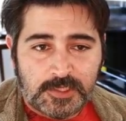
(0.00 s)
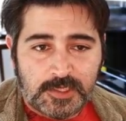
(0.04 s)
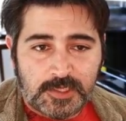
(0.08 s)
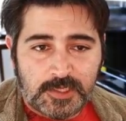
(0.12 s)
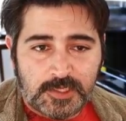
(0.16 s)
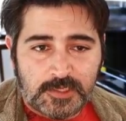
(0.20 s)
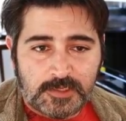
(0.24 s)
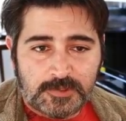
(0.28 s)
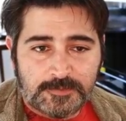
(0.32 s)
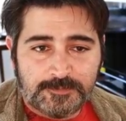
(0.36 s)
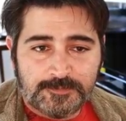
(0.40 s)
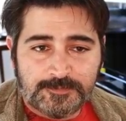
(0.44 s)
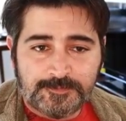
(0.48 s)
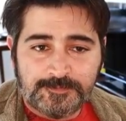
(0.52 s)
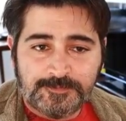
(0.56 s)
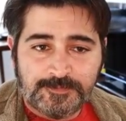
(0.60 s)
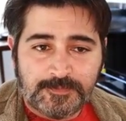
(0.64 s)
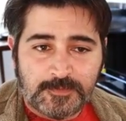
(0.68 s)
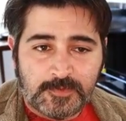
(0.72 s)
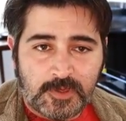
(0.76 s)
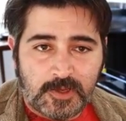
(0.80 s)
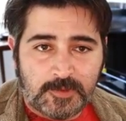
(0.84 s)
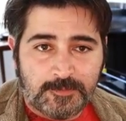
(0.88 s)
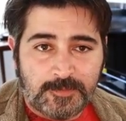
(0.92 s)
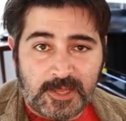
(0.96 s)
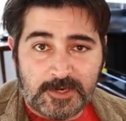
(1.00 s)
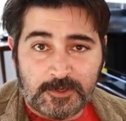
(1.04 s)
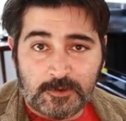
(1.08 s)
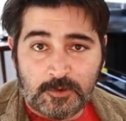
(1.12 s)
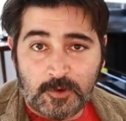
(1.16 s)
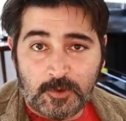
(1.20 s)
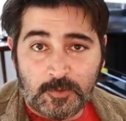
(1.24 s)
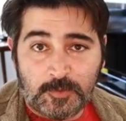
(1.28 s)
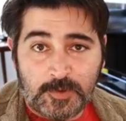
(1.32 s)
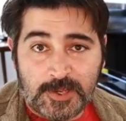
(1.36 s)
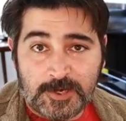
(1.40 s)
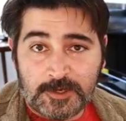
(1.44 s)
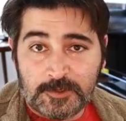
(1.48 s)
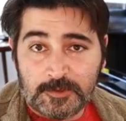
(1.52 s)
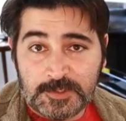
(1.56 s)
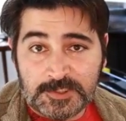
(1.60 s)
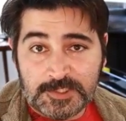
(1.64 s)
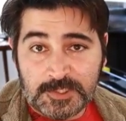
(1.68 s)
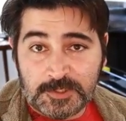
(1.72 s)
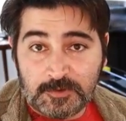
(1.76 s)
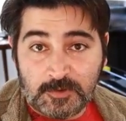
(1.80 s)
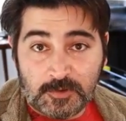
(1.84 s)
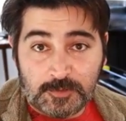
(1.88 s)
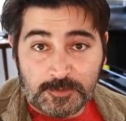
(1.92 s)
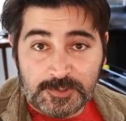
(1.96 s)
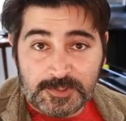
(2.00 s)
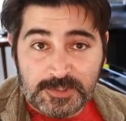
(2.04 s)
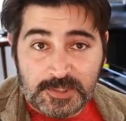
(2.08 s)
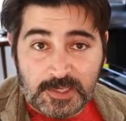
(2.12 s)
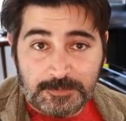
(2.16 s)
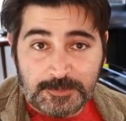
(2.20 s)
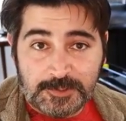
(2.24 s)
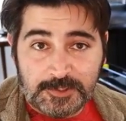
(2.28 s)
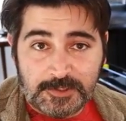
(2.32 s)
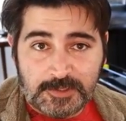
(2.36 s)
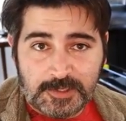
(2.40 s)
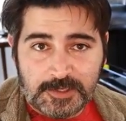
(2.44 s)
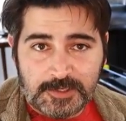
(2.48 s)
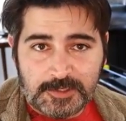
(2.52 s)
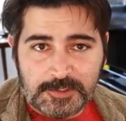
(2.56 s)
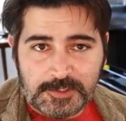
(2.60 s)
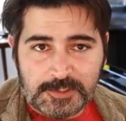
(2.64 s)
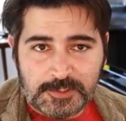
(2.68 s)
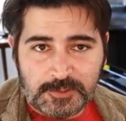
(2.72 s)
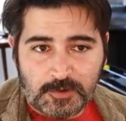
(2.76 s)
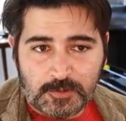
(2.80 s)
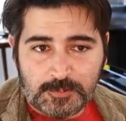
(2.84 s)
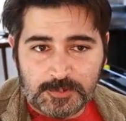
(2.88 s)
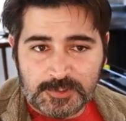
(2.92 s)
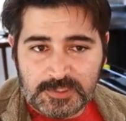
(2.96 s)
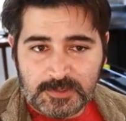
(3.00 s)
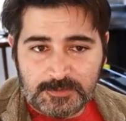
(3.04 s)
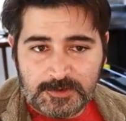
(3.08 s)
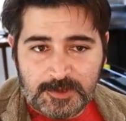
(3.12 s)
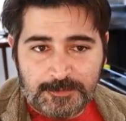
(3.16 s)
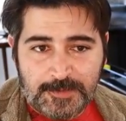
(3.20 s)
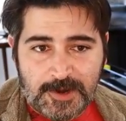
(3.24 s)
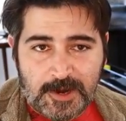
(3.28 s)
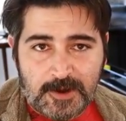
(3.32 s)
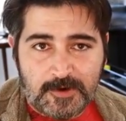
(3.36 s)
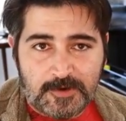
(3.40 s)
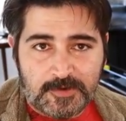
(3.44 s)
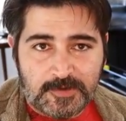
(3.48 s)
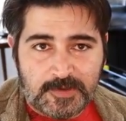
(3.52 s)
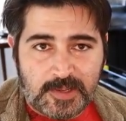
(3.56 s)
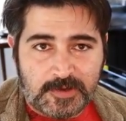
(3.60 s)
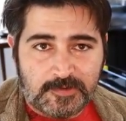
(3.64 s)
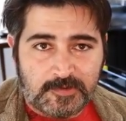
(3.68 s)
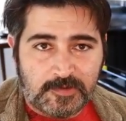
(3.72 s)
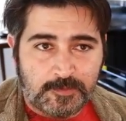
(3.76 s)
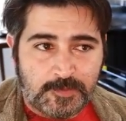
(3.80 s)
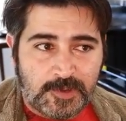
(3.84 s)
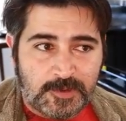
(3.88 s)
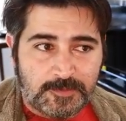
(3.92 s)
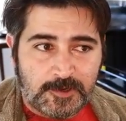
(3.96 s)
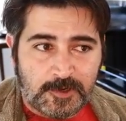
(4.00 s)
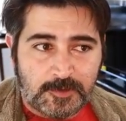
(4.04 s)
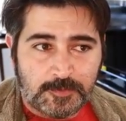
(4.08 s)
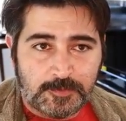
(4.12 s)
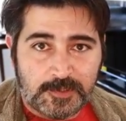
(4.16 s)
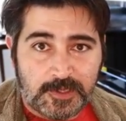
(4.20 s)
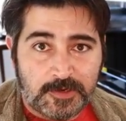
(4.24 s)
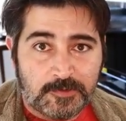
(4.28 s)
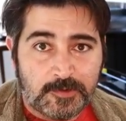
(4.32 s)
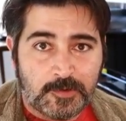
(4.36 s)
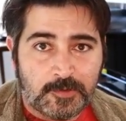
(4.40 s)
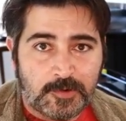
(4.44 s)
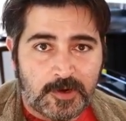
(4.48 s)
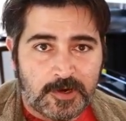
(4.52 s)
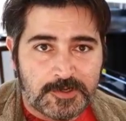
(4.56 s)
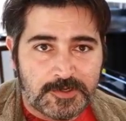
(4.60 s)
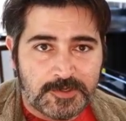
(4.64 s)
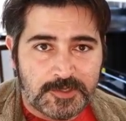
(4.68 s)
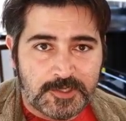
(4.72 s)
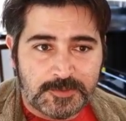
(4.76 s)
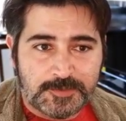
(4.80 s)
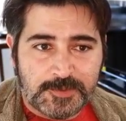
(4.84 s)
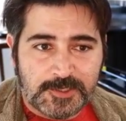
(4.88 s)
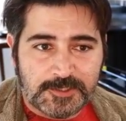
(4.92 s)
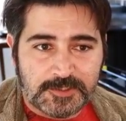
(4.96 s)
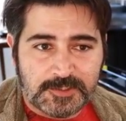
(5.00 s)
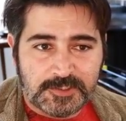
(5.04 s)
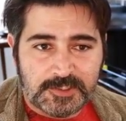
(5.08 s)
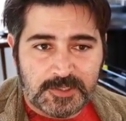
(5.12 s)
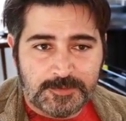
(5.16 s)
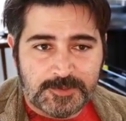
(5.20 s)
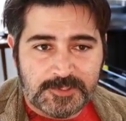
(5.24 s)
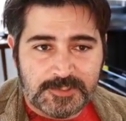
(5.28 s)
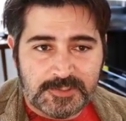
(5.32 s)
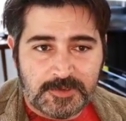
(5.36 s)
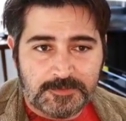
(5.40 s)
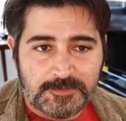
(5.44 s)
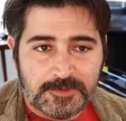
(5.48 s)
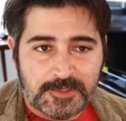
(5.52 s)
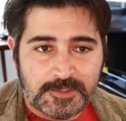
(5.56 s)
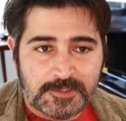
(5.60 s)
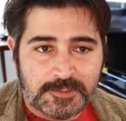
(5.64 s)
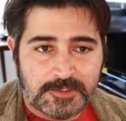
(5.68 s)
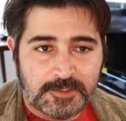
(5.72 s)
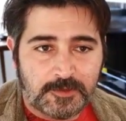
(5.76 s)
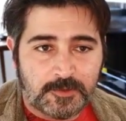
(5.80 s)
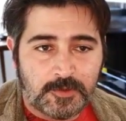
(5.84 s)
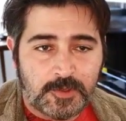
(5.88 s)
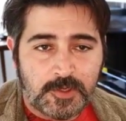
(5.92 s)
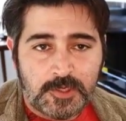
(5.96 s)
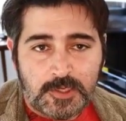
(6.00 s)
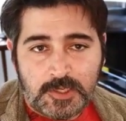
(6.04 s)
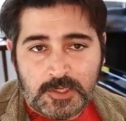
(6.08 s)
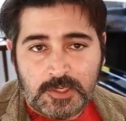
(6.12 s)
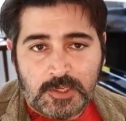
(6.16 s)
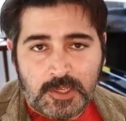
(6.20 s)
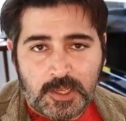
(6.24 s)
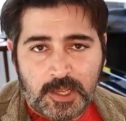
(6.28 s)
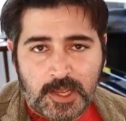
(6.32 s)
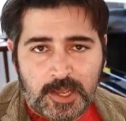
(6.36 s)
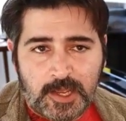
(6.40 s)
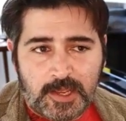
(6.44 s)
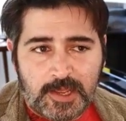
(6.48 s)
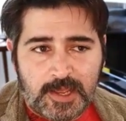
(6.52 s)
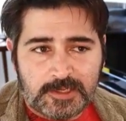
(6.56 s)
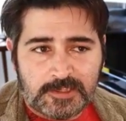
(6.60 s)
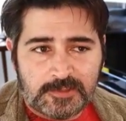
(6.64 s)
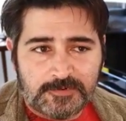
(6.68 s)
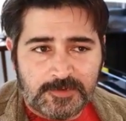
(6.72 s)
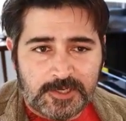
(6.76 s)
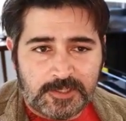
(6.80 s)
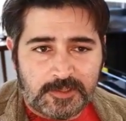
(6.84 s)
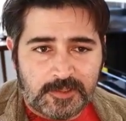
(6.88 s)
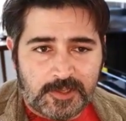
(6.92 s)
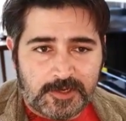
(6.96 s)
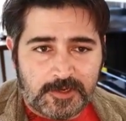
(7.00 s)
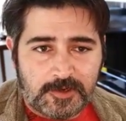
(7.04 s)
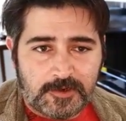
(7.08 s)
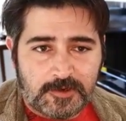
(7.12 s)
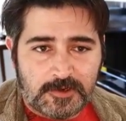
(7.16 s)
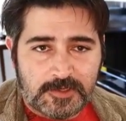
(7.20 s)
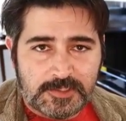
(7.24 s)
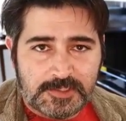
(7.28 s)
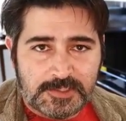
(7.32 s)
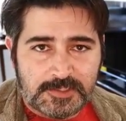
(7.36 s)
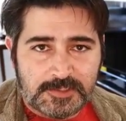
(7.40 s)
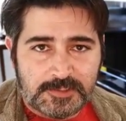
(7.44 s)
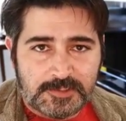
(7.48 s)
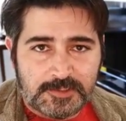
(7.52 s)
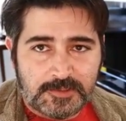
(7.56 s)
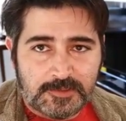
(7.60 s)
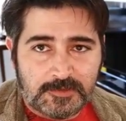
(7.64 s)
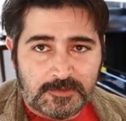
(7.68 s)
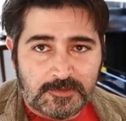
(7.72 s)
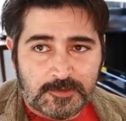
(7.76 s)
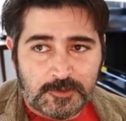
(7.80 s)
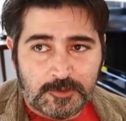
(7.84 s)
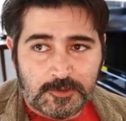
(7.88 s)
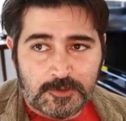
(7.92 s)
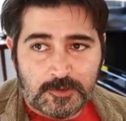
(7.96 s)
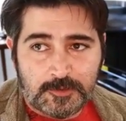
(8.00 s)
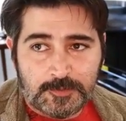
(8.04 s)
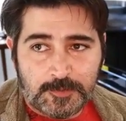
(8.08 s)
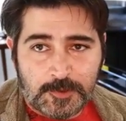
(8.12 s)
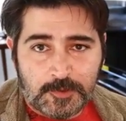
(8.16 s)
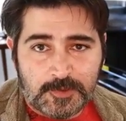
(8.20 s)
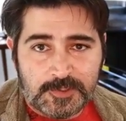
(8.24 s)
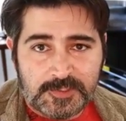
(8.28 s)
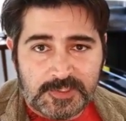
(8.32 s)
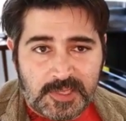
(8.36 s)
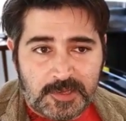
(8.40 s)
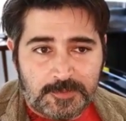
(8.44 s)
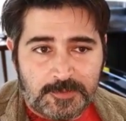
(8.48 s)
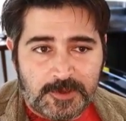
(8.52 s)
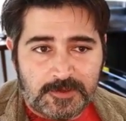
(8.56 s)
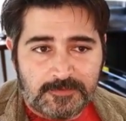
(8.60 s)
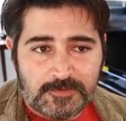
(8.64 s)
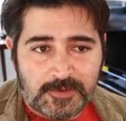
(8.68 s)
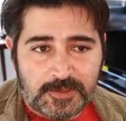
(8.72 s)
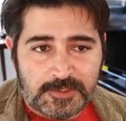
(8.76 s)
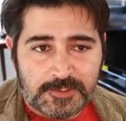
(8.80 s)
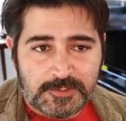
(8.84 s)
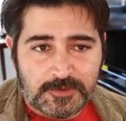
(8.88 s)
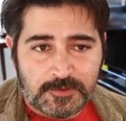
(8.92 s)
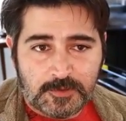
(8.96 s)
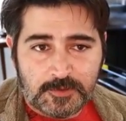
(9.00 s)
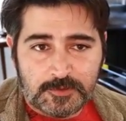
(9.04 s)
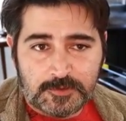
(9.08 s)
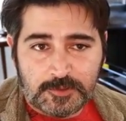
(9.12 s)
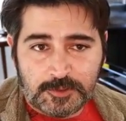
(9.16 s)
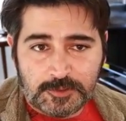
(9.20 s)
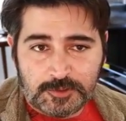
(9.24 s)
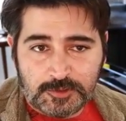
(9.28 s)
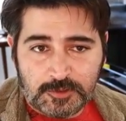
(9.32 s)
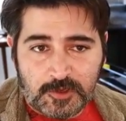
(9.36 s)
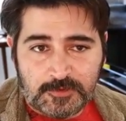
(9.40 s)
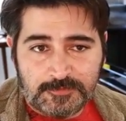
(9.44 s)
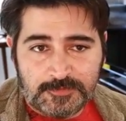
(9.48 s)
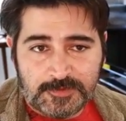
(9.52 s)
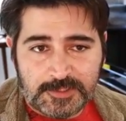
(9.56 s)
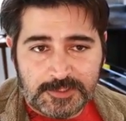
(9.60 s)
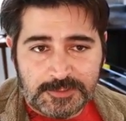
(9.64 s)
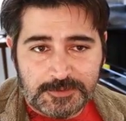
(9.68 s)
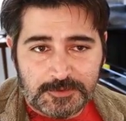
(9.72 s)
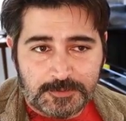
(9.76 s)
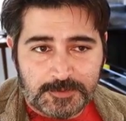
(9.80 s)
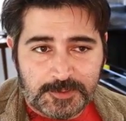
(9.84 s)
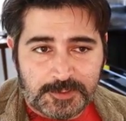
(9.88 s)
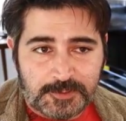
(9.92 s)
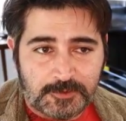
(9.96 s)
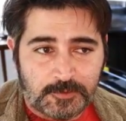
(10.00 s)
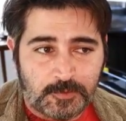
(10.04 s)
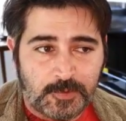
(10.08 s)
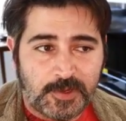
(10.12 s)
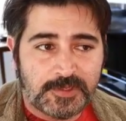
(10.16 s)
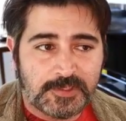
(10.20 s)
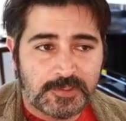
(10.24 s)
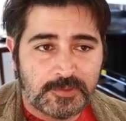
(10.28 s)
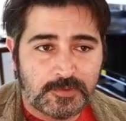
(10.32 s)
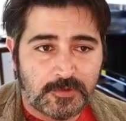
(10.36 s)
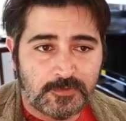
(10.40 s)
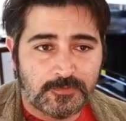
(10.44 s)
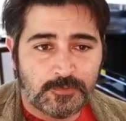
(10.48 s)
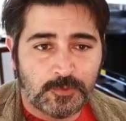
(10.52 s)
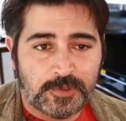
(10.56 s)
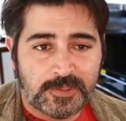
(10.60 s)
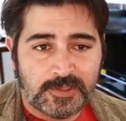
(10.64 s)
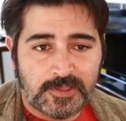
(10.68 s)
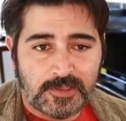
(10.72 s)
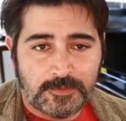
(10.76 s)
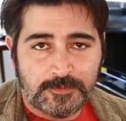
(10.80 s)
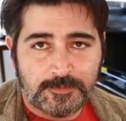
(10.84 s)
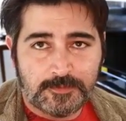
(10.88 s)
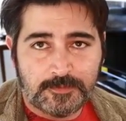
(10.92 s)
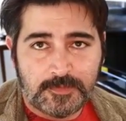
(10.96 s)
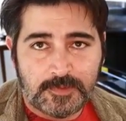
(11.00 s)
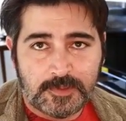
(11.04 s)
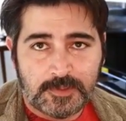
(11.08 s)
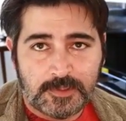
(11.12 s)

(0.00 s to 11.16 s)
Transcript: Amano Owato is a normal summon. They can just normal summon a barrier statue. Maybe your play requires you to special summon something. So activating a lot of your cards in your opponent's standby phase or the draw phase would be good ways to avoid them